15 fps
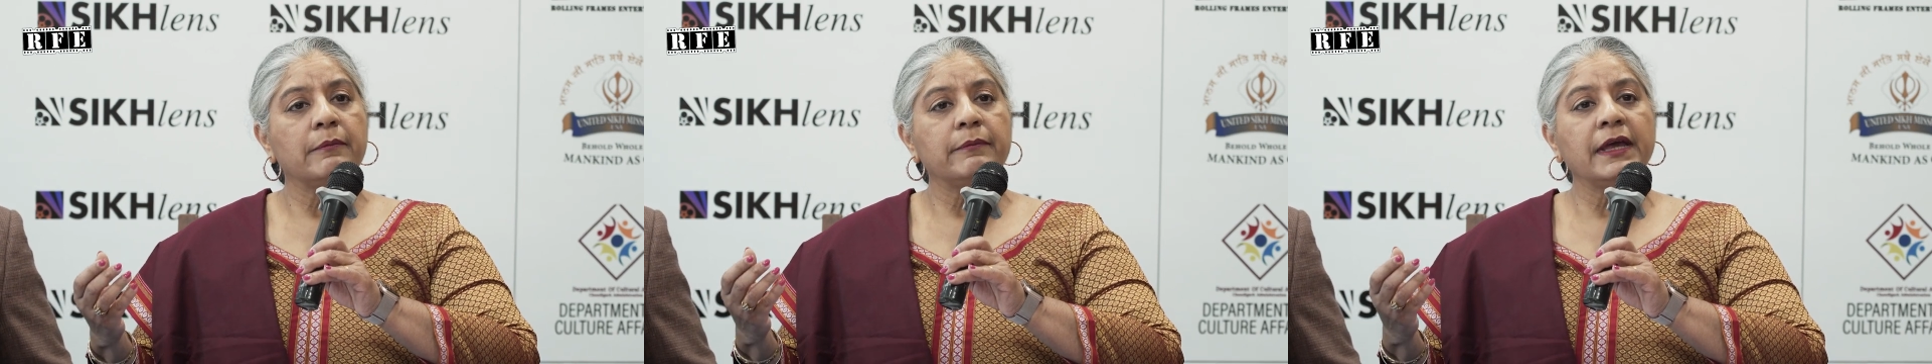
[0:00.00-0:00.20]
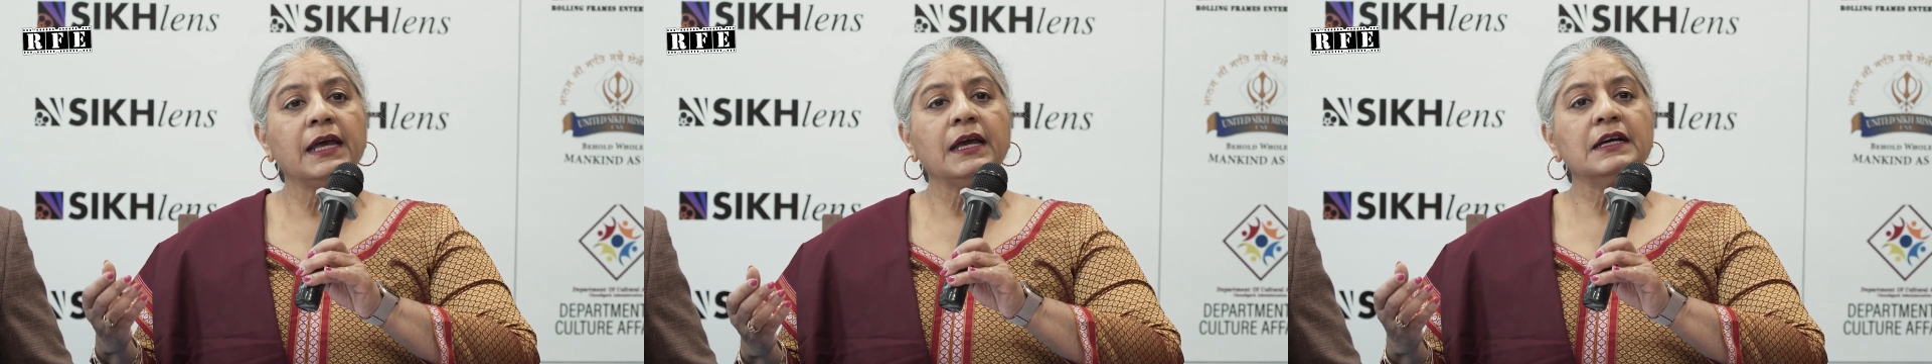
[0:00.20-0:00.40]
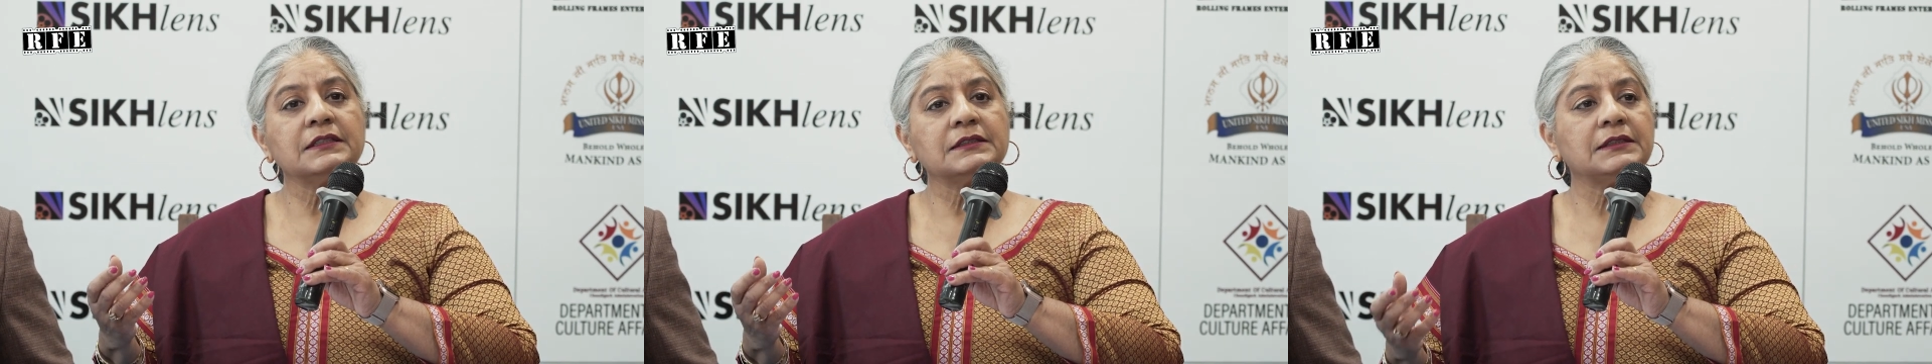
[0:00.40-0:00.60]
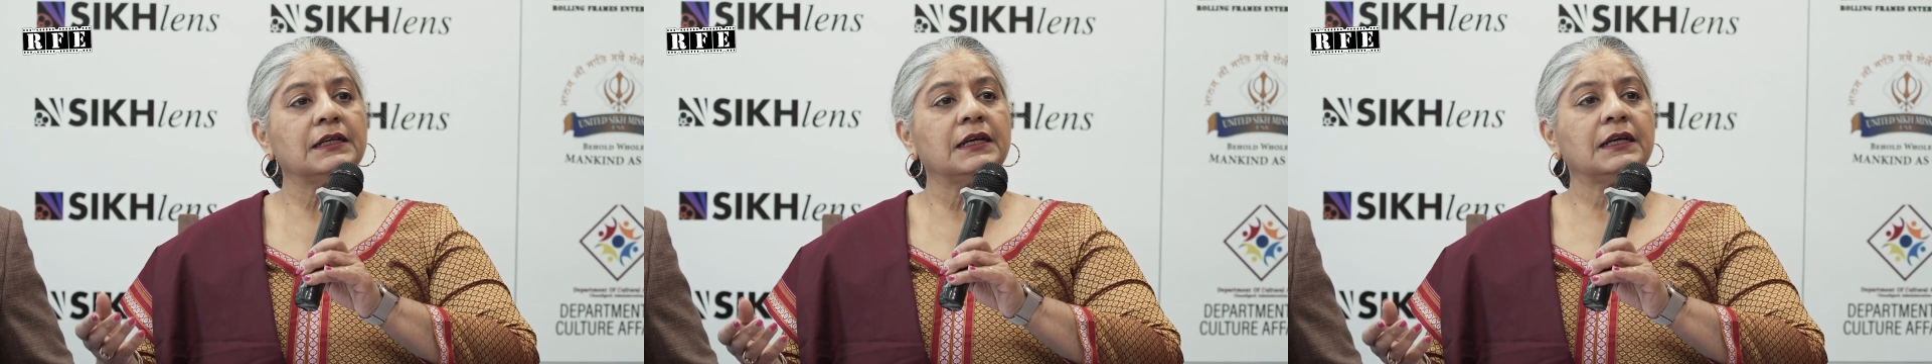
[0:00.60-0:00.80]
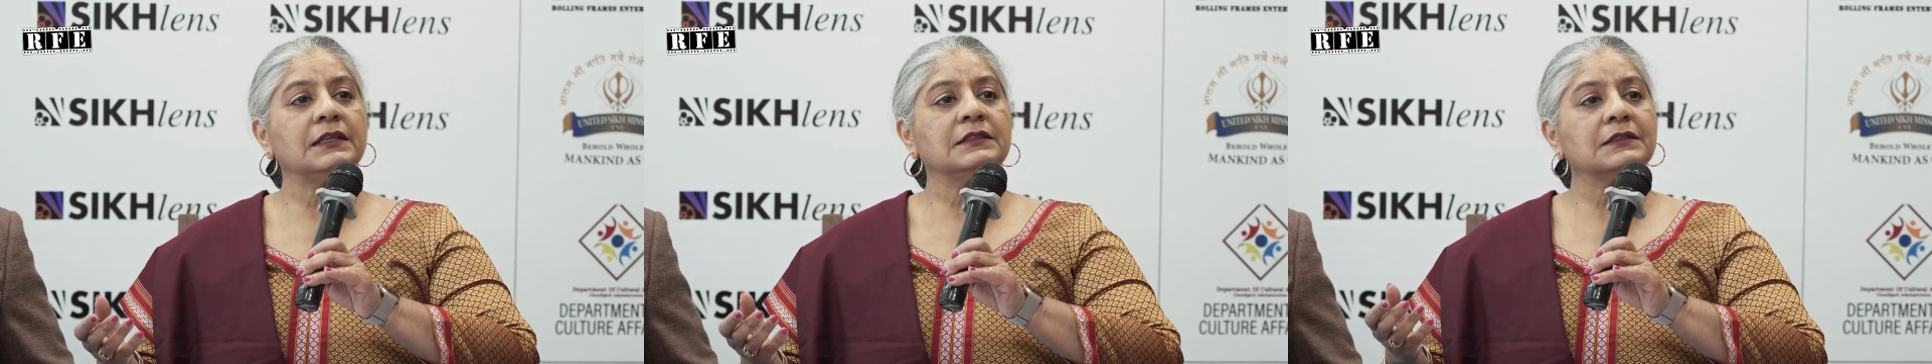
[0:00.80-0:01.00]
Being a
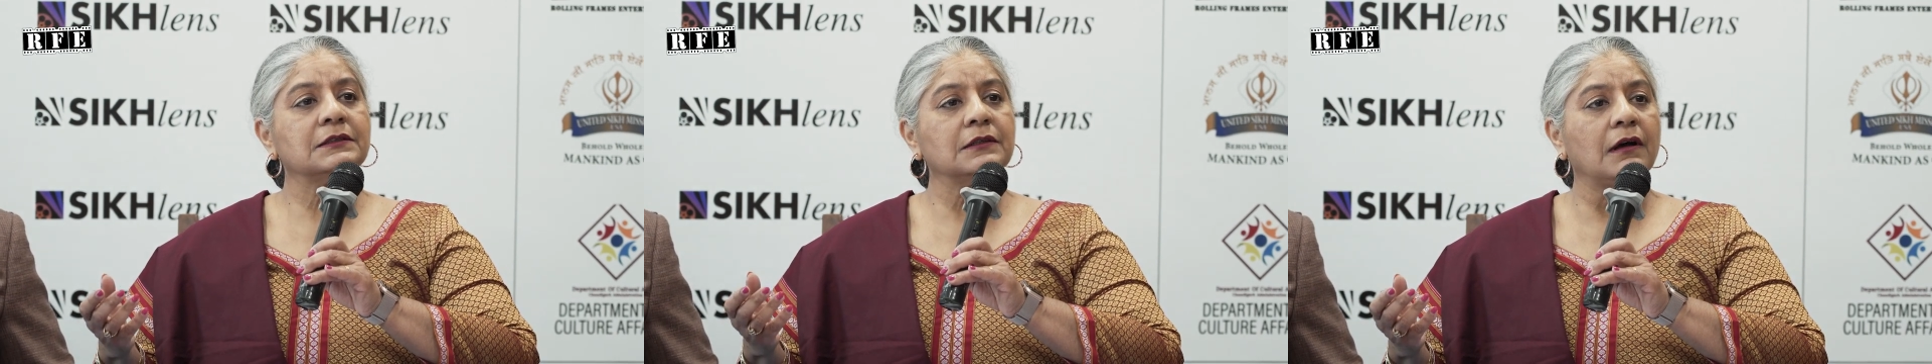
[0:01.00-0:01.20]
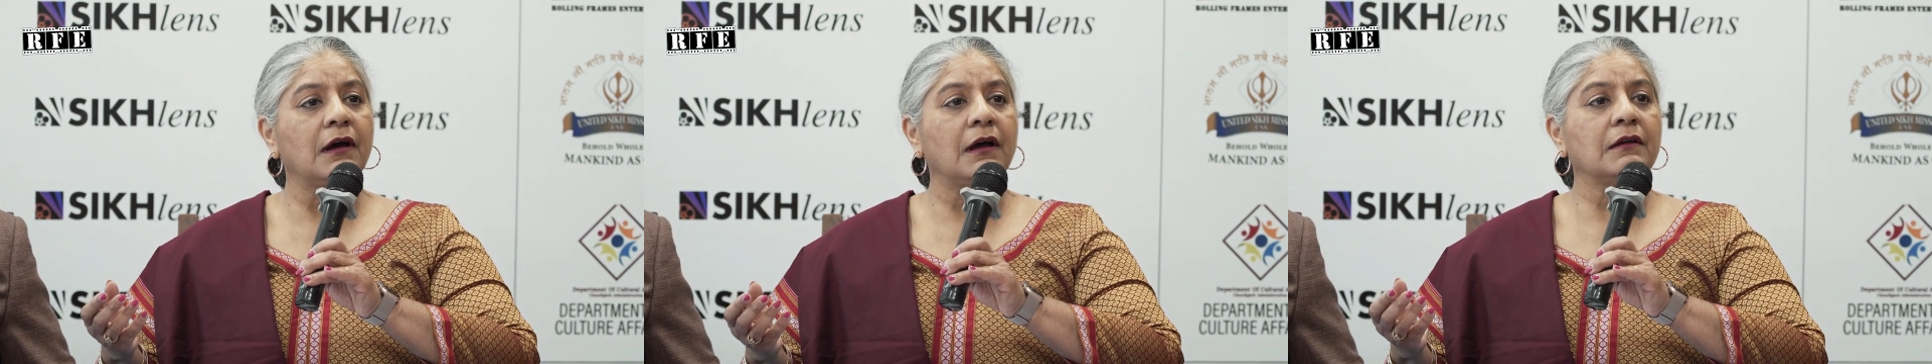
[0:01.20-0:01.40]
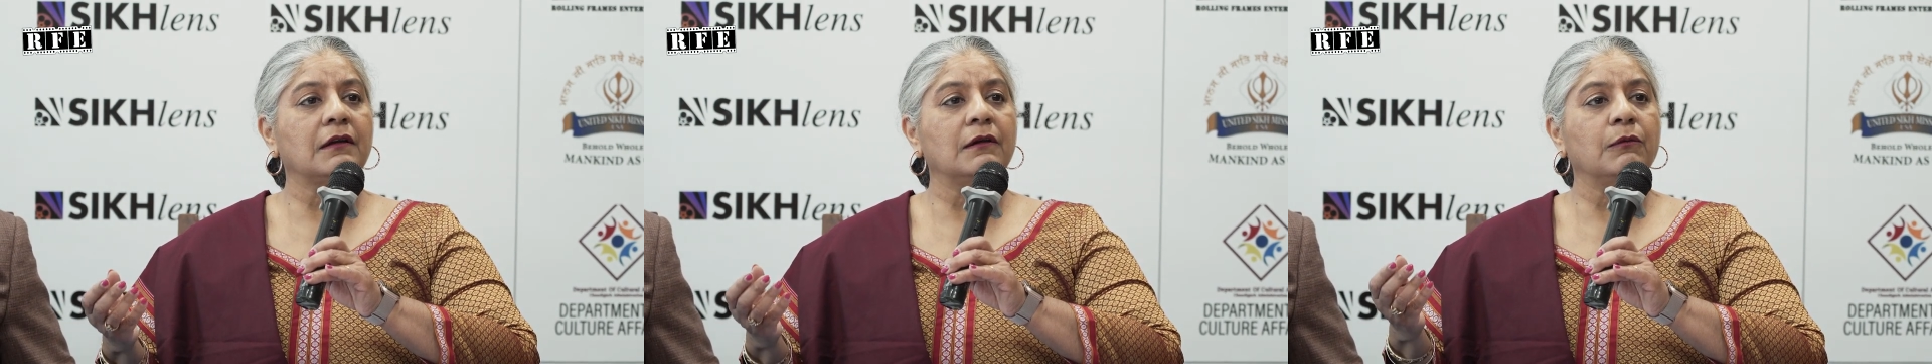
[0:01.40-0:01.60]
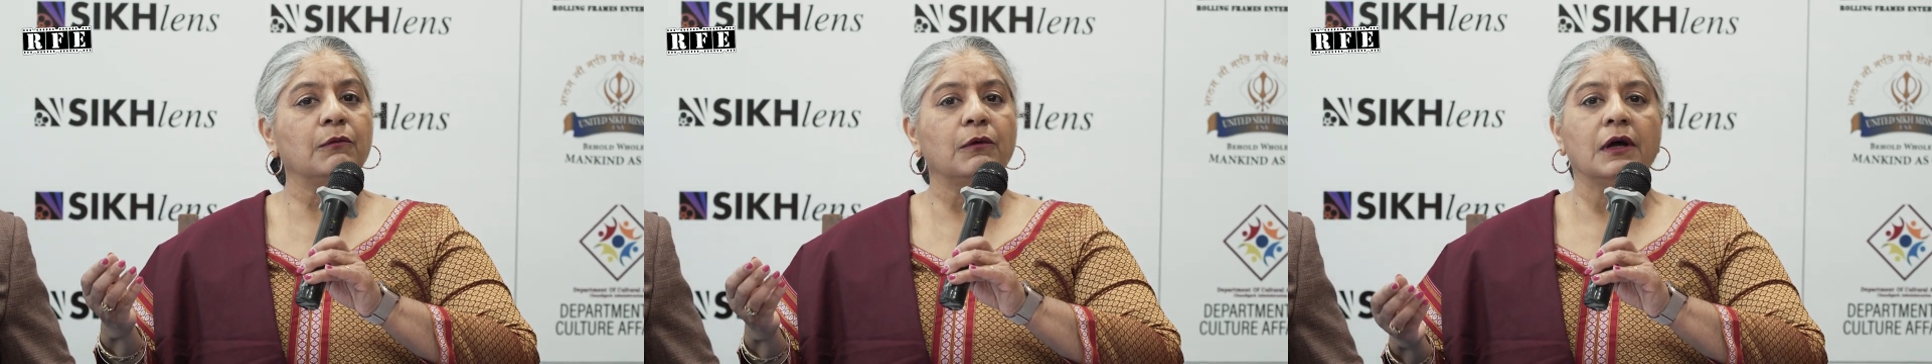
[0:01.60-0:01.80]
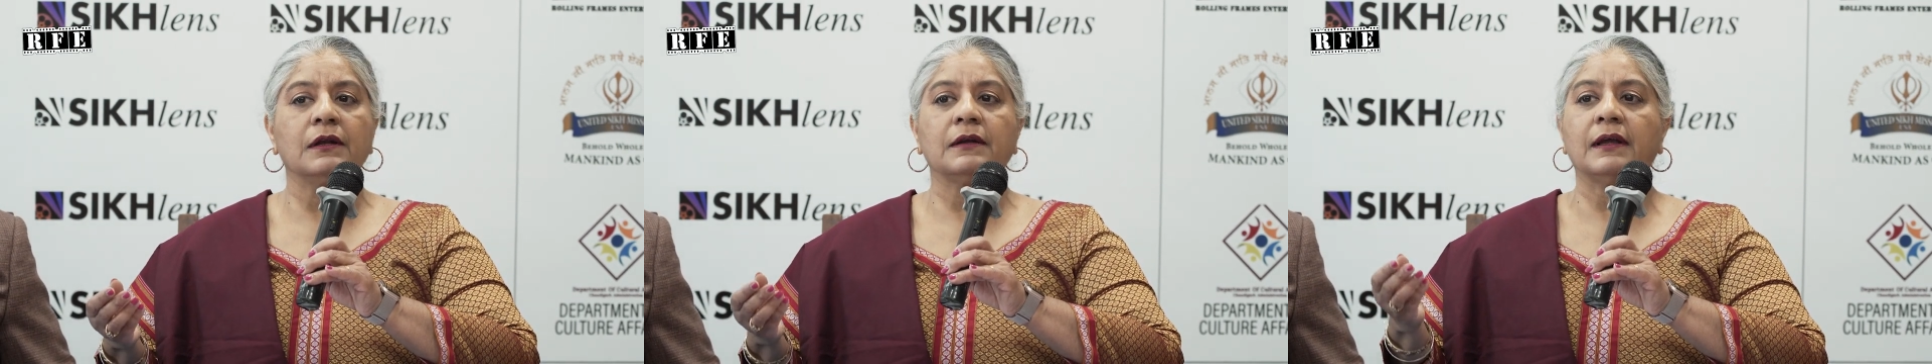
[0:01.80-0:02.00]
Sikh is not a
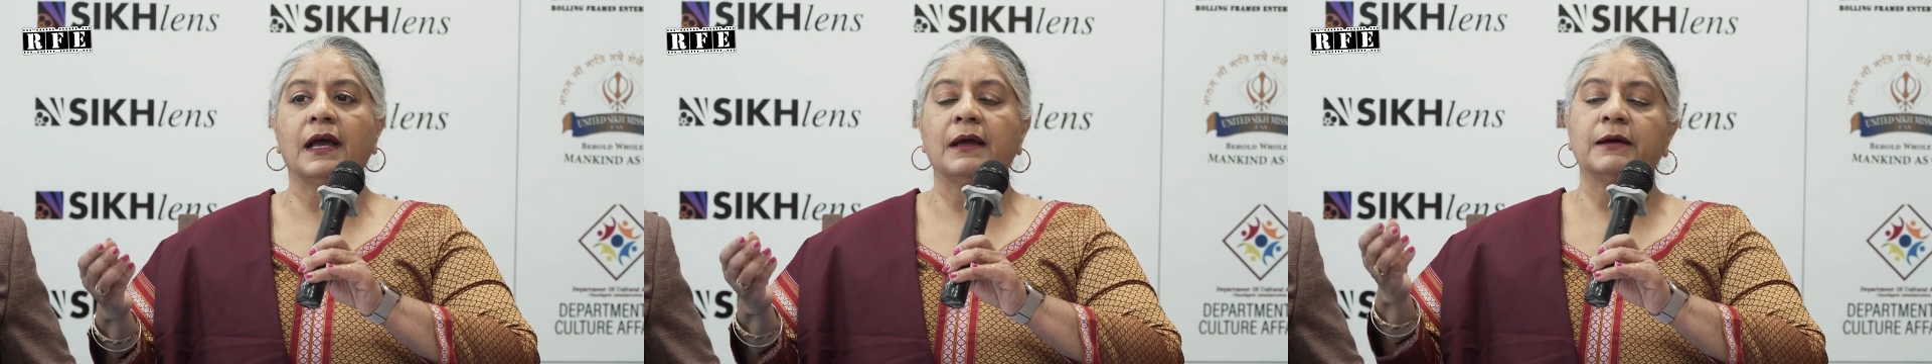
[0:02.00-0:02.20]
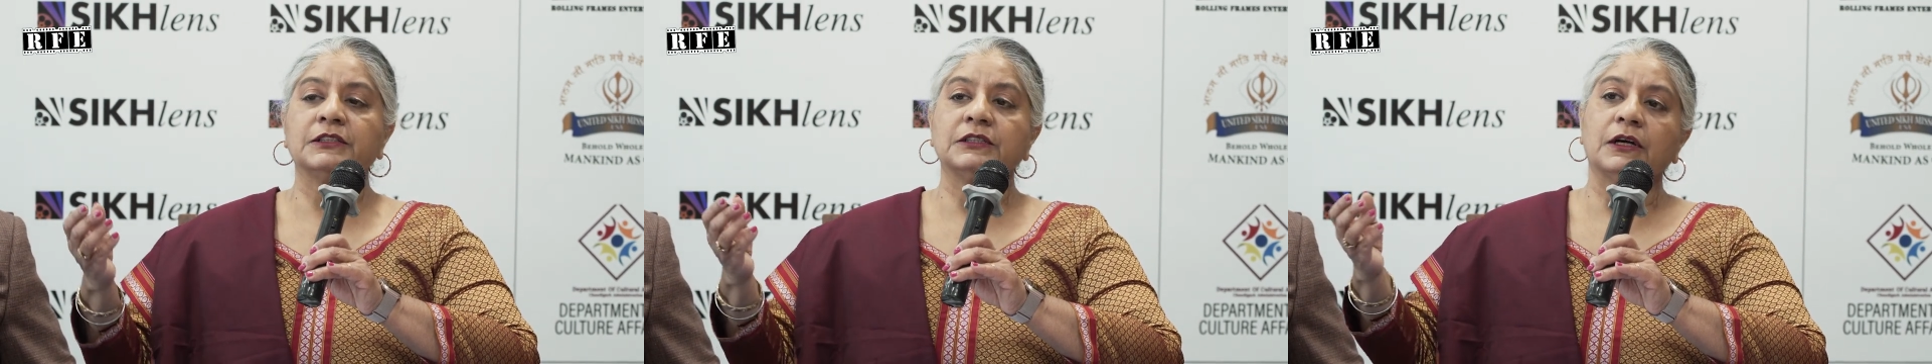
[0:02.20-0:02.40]
one-time,